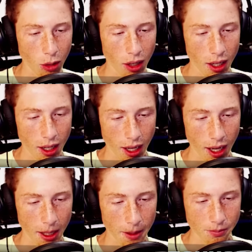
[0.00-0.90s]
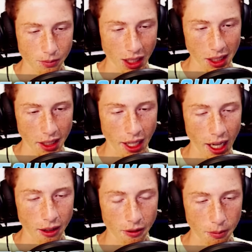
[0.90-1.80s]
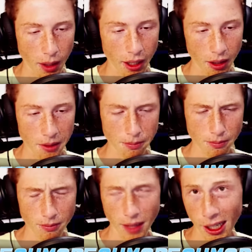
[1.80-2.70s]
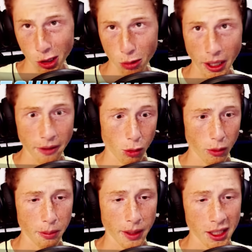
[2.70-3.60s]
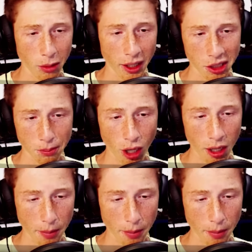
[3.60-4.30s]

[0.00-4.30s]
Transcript: so because I didn't have my actual anvil with me, so I just